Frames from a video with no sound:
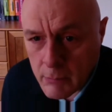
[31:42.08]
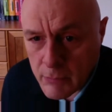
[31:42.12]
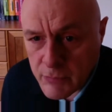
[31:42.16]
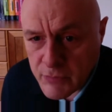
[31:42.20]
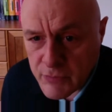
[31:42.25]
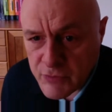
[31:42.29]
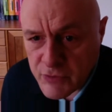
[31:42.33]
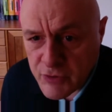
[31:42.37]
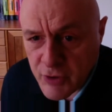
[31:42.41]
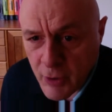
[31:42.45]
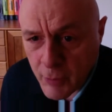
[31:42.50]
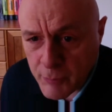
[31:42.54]

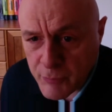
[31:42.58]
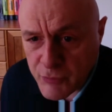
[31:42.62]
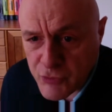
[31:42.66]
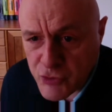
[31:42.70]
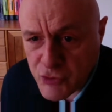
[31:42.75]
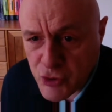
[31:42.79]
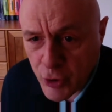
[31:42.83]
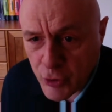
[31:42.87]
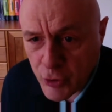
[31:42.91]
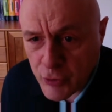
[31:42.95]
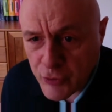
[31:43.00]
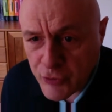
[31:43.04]
Some
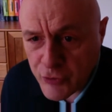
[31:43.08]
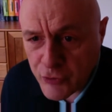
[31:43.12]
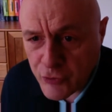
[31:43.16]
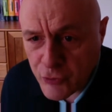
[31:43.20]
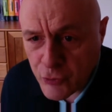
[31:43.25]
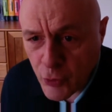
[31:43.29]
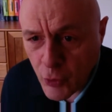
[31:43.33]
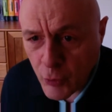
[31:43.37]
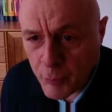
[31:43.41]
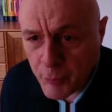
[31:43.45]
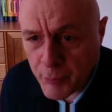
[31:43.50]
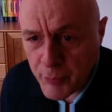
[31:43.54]
journals
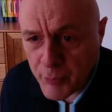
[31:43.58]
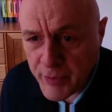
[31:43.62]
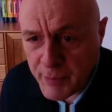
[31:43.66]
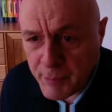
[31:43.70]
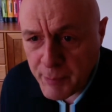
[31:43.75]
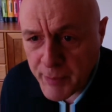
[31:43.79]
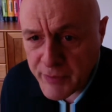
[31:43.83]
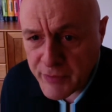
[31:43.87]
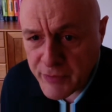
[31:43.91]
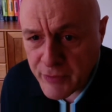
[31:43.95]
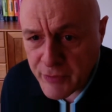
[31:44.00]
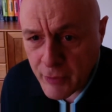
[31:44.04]
strong
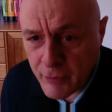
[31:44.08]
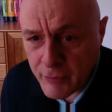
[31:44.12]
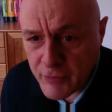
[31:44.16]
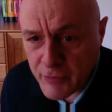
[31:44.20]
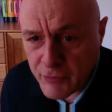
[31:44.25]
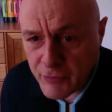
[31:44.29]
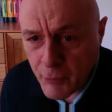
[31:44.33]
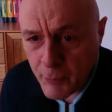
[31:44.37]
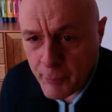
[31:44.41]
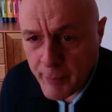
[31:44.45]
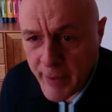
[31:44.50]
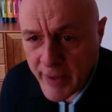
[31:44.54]
preprint
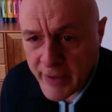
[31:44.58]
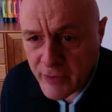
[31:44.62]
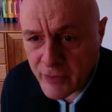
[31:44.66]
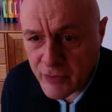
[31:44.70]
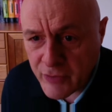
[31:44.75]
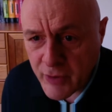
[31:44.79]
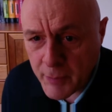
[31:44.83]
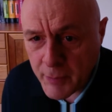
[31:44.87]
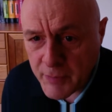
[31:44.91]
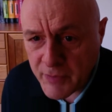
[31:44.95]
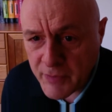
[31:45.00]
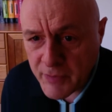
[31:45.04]
service for
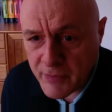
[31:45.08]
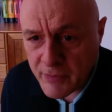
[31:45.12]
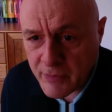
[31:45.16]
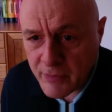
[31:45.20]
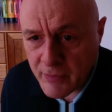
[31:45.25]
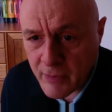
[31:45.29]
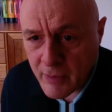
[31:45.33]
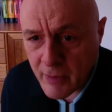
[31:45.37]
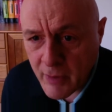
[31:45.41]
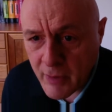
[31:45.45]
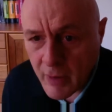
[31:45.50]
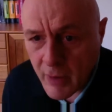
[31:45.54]
manuscripts
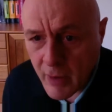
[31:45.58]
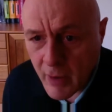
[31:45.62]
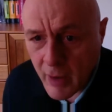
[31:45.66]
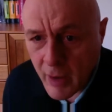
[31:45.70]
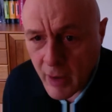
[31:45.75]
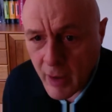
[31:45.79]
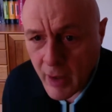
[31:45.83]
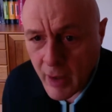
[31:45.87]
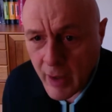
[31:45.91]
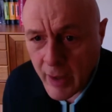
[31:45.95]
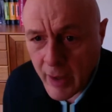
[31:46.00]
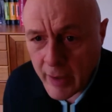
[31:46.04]

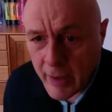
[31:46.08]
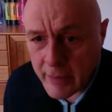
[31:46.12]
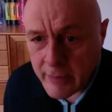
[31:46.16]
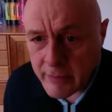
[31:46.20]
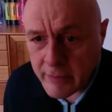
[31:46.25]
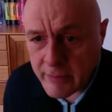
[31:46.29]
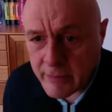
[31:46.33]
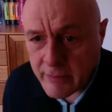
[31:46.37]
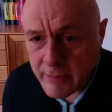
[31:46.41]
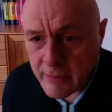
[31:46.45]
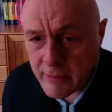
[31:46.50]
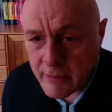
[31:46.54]

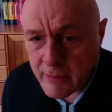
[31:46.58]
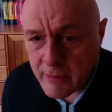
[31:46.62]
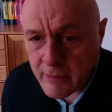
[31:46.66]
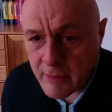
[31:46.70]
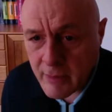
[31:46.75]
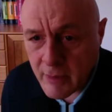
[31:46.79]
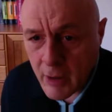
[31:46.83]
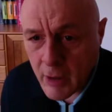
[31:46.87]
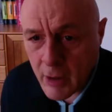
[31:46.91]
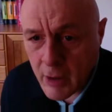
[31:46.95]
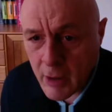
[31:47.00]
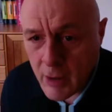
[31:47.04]
and
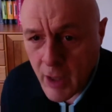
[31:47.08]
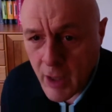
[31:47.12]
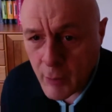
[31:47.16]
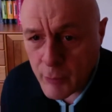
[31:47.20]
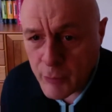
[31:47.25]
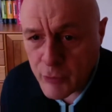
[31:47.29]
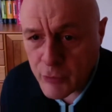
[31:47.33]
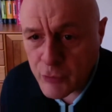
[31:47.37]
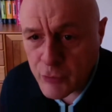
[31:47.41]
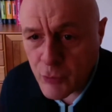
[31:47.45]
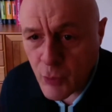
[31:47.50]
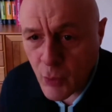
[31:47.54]
allow
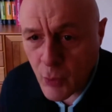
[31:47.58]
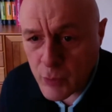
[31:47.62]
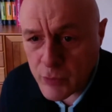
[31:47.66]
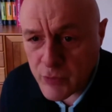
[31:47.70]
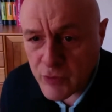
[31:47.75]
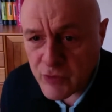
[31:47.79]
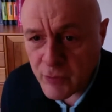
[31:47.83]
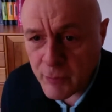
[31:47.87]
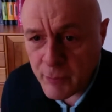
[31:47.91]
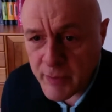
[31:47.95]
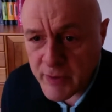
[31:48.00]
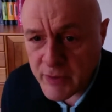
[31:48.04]
you to
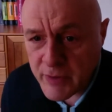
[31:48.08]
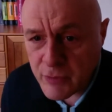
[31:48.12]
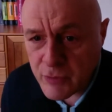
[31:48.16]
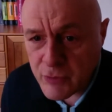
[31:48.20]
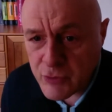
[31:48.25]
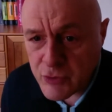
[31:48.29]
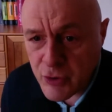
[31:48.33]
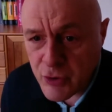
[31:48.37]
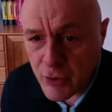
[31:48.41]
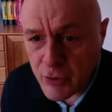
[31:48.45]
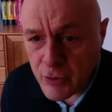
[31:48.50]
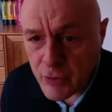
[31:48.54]
auto-submit to
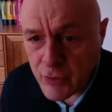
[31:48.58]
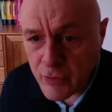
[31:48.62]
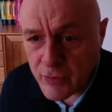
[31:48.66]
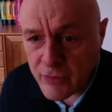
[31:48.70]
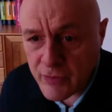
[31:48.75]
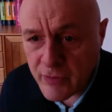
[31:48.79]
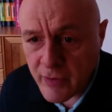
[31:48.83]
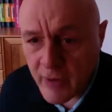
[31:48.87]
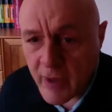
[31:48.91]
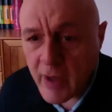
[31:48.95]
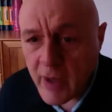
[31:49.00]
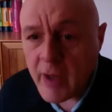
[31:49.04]

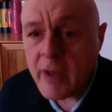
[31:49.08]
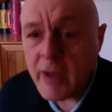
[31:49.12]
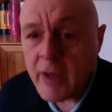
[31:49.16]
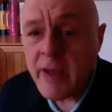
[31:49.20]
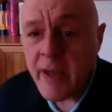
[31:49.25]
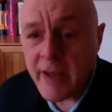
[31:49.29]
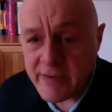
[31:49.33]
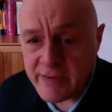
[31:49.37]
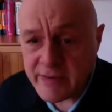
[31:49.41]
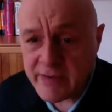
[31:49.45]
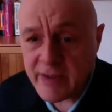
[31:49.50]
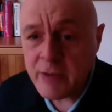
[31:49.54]
journals.
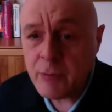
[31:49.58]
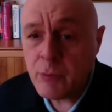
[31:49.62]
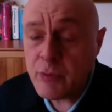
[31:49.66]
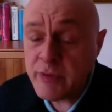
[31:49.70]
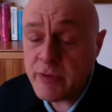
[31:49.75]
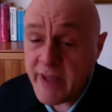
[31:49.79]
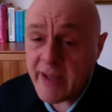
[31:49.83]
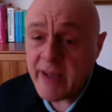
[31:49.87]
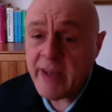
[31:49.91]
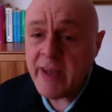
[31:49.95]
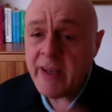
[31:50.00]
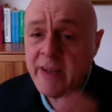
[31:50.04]
Yes, it would.
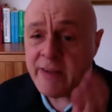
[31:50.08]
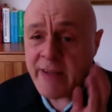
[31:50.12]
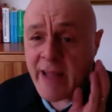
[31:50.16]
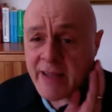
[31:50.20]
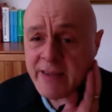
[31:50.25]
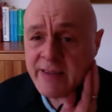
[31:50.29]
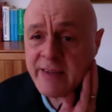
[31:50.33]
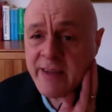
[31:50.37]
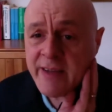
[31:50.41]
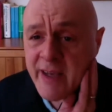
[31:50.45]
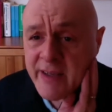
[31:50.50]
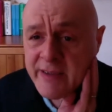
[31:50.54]
In
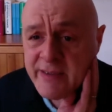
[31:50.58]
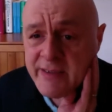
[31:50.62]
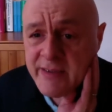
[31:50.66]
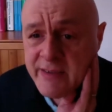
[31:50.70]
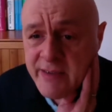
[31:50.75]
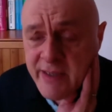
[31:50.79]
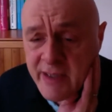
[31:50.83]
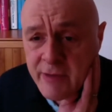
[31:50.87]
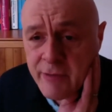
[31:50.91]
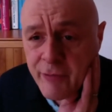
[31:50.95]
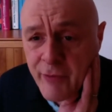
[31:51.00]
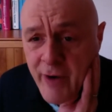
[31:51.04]
that case,
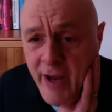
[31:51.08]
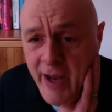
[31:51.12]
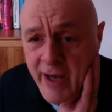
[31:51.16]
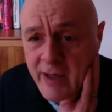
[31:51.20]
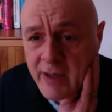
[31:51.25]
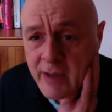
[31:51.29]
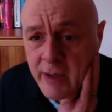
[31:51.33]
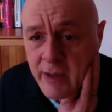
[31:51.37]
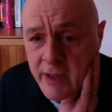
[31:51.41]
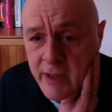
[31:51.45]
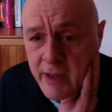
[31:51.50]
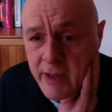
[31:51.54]
indeed,
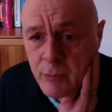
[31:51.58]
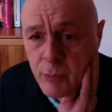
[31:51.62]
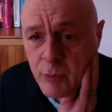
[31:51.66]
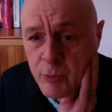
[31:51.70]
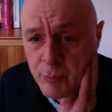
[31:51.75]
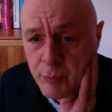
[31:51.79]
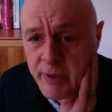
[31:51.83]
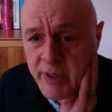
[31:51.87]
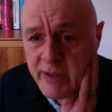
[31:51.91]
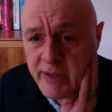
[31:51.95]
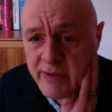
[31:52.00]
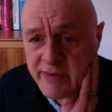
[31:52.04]
Frank, it would
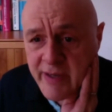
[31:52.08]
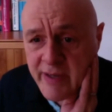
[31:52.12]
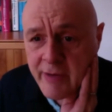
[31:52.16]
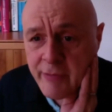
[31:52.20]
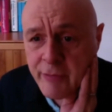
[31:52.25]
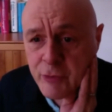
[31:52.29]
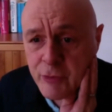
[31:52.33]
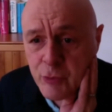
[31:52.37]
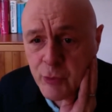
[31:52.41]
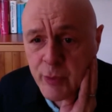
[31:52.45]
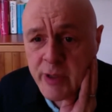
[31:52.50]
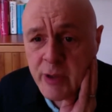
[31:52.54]
be
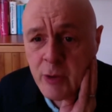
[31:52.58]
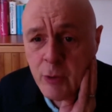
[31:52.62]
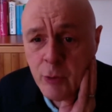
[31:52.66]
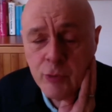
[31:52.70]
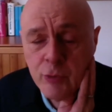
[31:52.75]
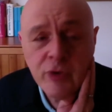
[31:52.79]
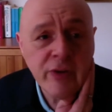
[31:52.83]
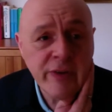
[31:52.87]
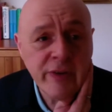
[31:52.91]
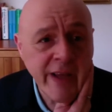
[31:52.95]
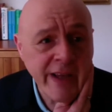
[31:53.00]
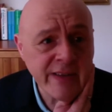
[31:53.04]
safer to include
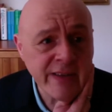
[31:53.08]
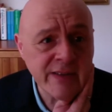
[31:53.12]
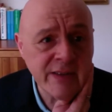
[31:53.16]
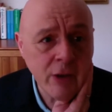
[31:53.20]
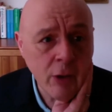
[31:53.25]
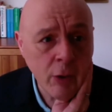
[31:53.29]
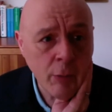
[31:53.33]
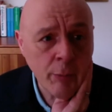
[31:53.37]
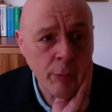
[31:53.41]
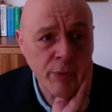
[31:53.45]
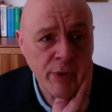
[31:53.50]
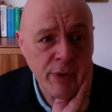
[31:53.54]
the text in
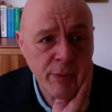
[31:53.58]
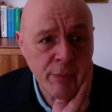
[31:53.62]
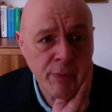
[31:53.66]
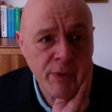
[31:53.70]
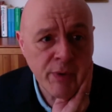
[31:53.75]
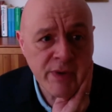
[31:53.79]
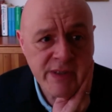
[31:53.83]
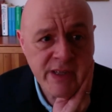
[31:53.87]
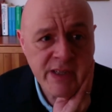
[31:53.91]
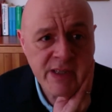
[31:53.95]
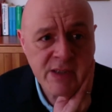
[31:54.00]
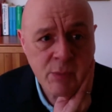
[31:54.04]
all
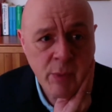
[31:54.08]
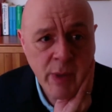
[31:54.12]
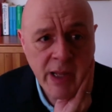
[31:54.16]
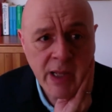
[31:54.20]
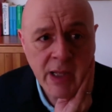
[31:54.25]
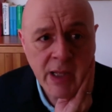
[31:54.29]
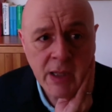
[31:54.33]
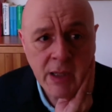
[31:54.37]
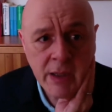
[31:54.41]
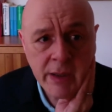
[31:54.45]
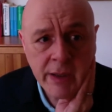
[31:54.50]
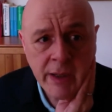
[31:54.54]
preprints as
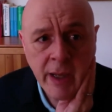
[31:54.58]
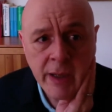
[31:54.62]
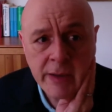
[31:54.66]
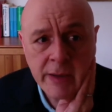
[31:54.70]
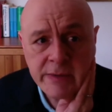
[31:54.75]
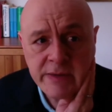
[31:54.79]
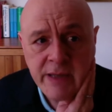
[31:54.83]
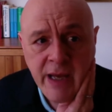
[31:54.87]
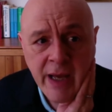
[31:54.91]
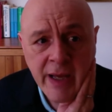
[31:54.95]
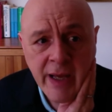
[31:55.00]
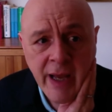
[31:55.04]
well.
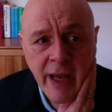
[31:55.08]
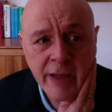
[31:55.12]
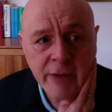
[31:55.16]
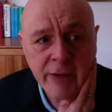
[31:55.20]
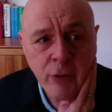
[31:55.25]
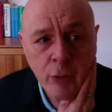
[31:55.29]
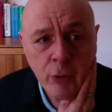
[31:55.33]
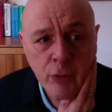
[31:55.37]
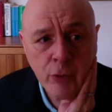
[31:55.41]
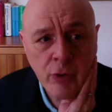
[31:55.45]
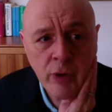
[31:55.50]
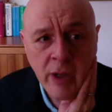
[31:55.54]
Yes, I
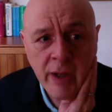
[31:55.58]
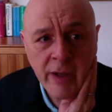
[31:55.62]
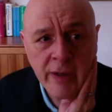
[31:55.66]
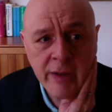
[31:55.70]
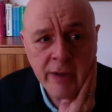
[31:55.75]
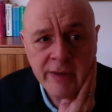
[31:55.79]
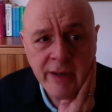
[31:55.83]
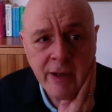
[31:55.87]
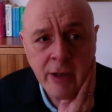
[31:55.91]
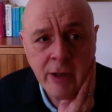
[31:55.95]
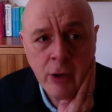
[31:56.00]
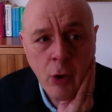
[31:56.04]

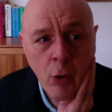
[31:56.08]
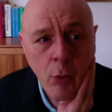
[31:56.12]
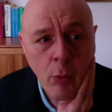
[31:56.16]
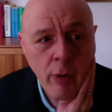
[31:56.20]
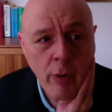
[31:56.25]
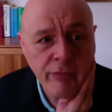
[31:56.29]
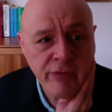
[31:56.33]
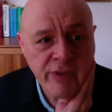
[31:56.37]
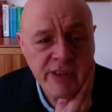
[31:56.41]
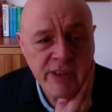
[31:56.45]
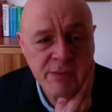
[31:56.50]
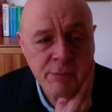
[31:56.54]
didn't know
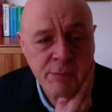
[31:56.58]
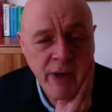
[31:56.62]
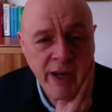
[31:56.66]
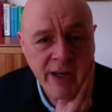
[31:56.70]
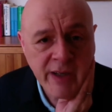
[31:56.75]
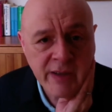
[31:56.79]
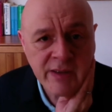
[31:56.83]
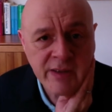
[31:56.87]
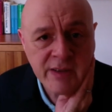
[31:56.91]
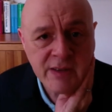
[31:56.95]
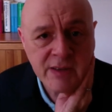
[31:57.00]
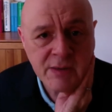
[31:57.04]
of this
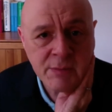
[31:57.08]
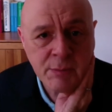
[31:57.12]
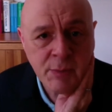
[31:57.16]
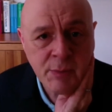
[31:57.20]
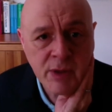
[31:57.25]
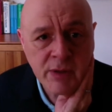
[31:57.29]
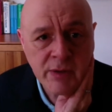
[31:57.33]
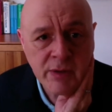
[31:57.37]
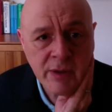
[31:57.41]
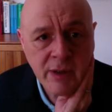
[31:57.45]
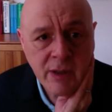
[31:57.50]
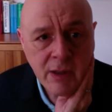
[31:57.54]
practice,
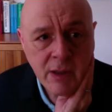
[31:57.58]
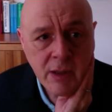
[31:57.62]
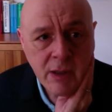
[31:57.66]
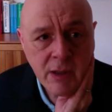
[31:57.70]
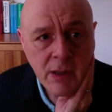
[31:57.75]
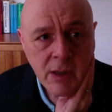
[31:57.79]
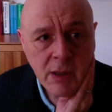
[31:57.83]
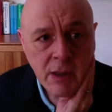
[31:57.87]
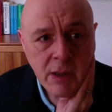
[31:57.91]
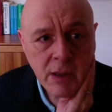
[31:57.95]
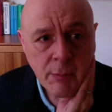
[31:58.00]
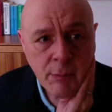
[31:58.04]

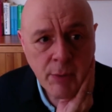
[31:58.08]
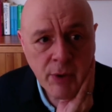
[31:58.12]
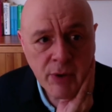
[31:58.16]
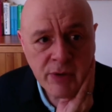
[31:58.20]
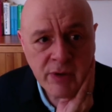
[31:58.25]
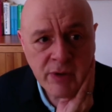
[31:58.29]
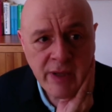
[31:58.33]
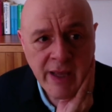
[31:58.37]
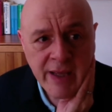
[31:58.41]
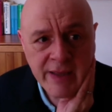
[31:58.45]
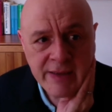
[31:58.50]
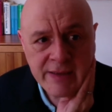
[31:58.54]

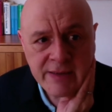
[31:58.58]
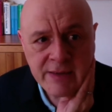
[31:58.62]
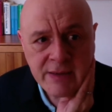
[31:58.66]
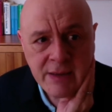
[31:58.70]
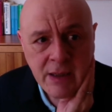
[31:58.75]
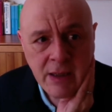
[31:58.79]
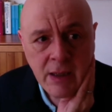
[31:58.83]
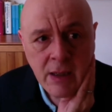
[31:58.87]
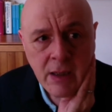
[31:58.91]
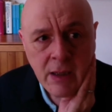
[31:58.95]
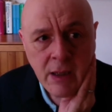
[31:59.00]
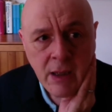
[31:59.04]
but yes,
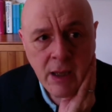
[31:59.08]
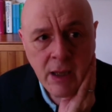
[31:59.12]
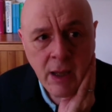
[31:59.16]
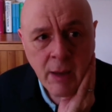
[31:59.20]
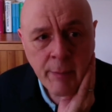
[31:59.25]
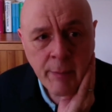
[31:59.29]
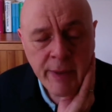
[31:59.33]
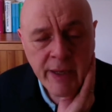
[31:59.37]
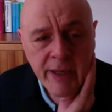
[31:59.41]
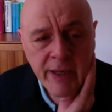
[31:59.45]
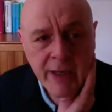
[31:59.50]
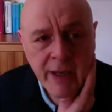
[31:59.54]
I
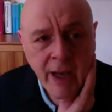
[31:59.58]
mean,